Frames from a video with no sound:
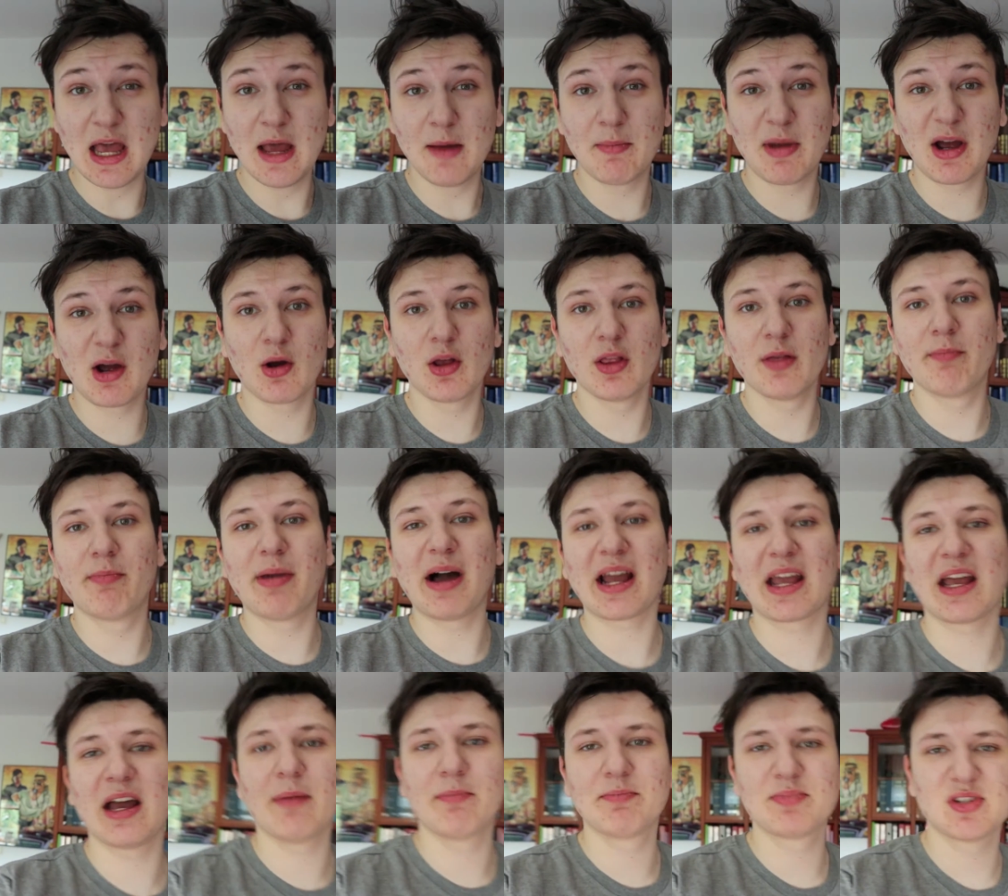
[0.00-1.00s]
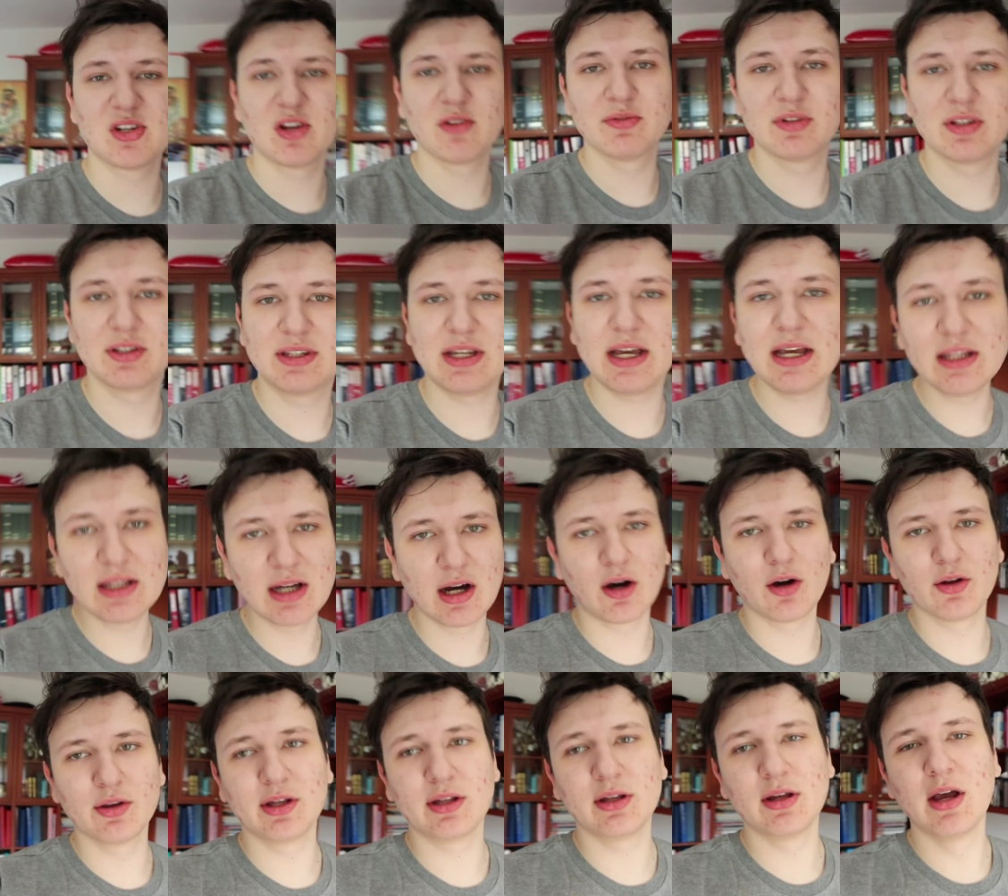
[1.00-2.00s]
But I want to back up some of the data
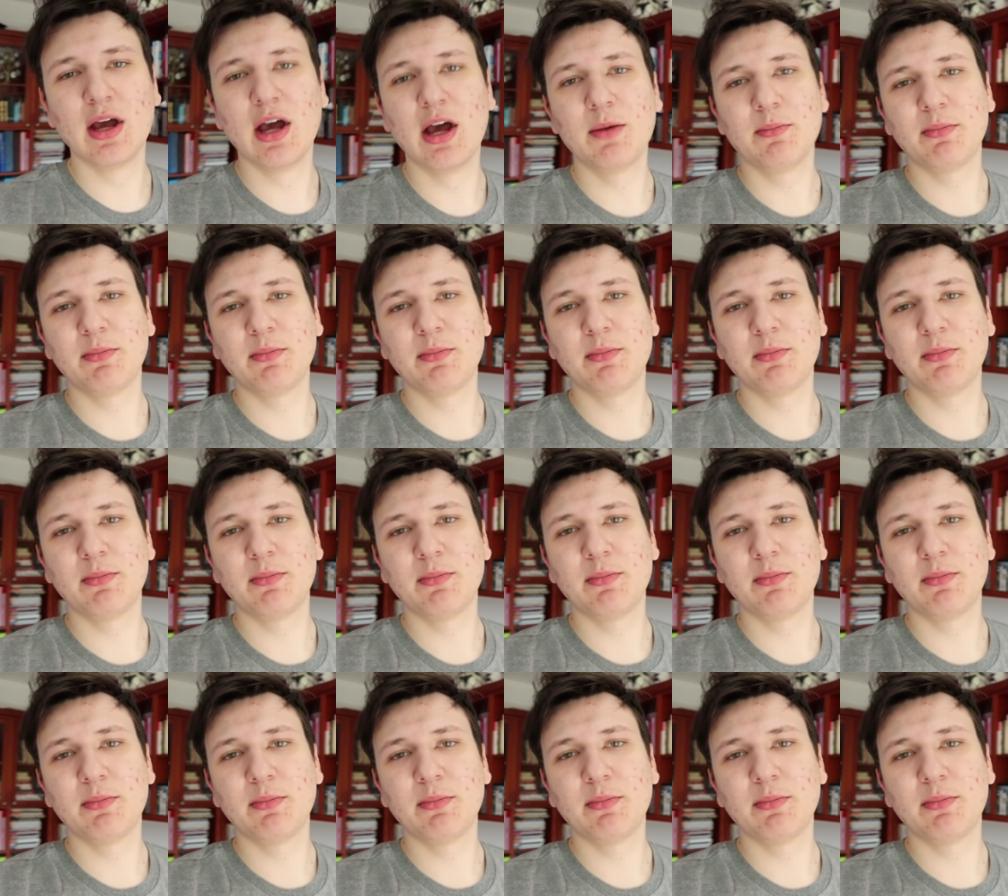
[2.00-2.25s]
on it